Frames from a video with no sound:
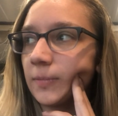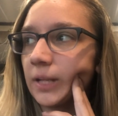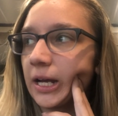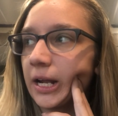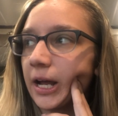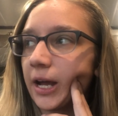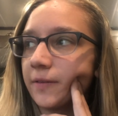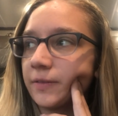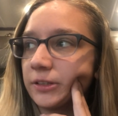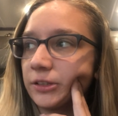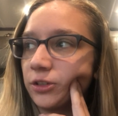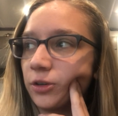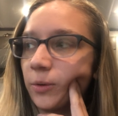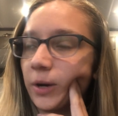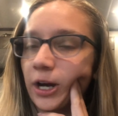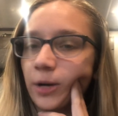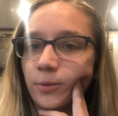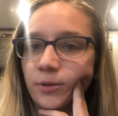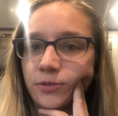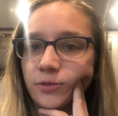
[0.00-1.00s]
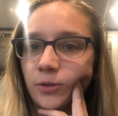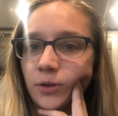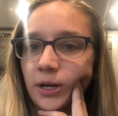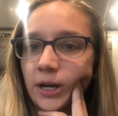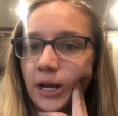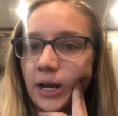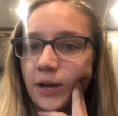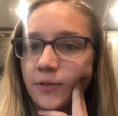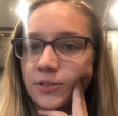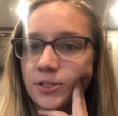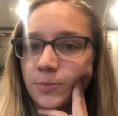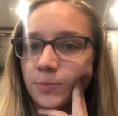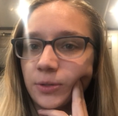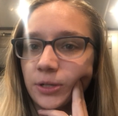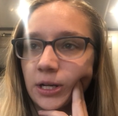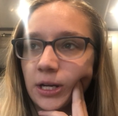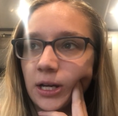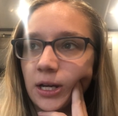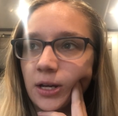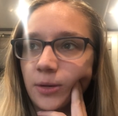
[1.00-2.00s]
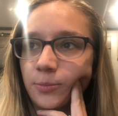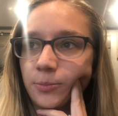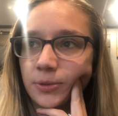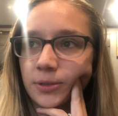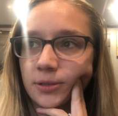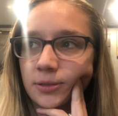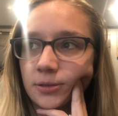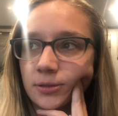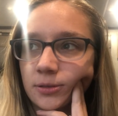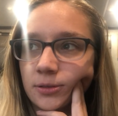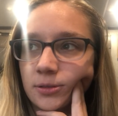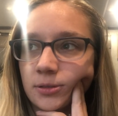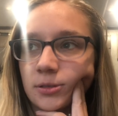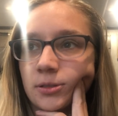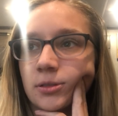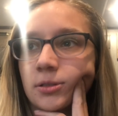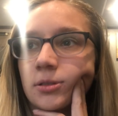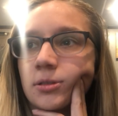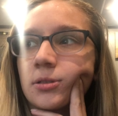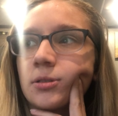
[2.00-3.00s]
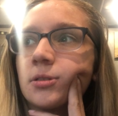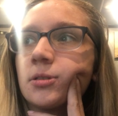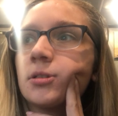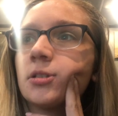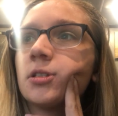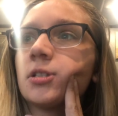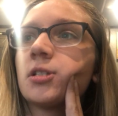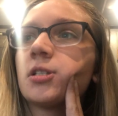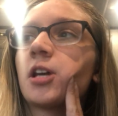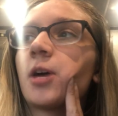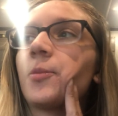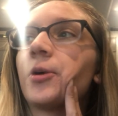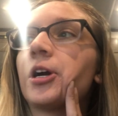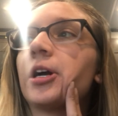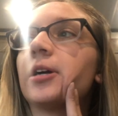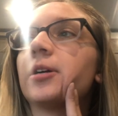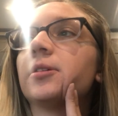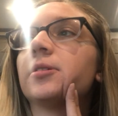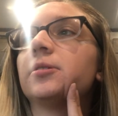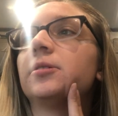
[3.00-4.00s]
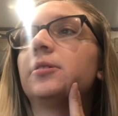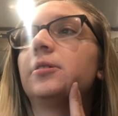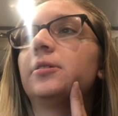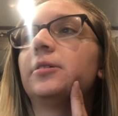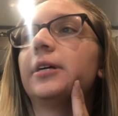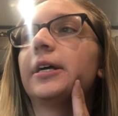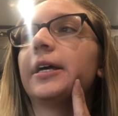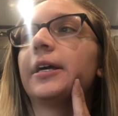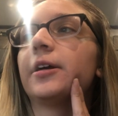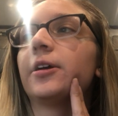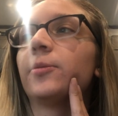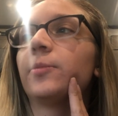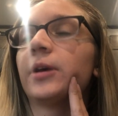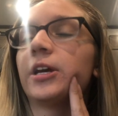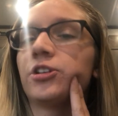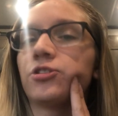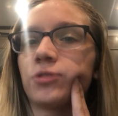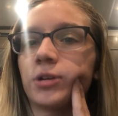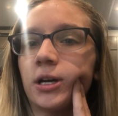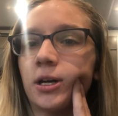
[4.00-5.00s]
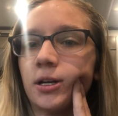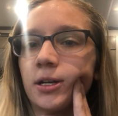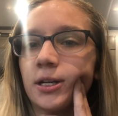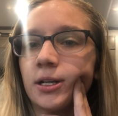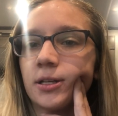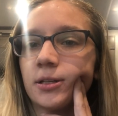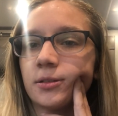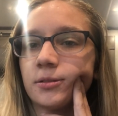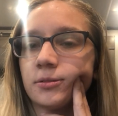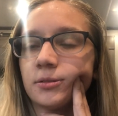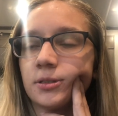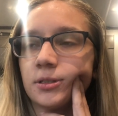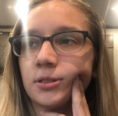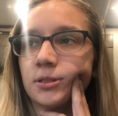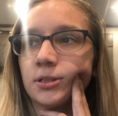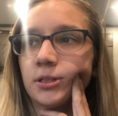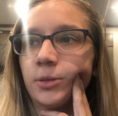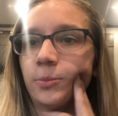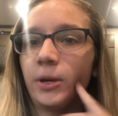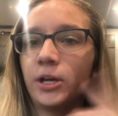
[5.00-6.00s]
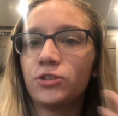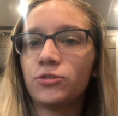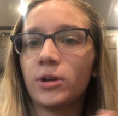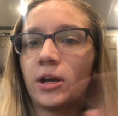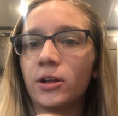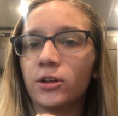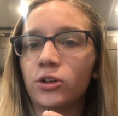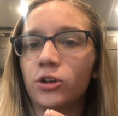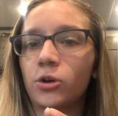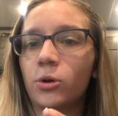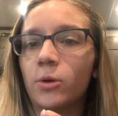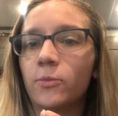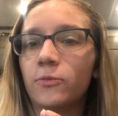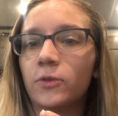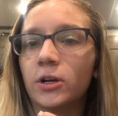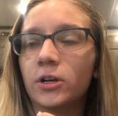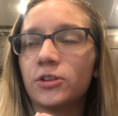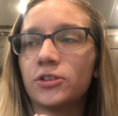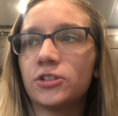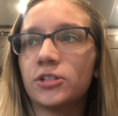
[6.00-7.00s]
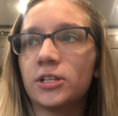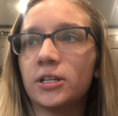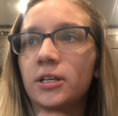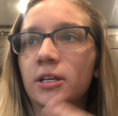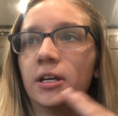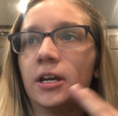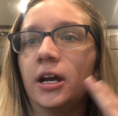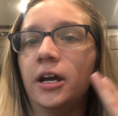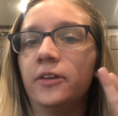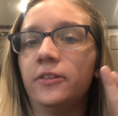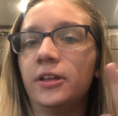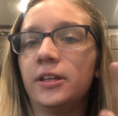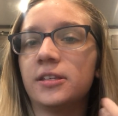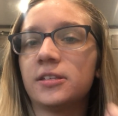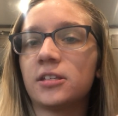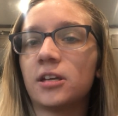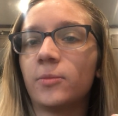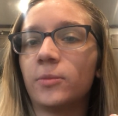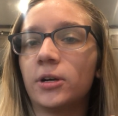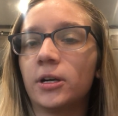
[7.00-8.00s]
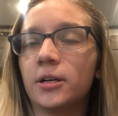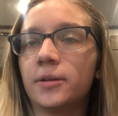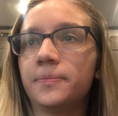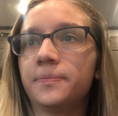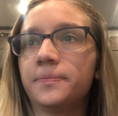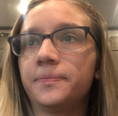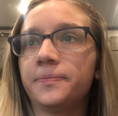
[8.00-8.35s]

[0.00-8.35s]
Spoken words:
I have a little while before I have to put up Summer and Patriotic. Patriotic will go up first, and then Summer,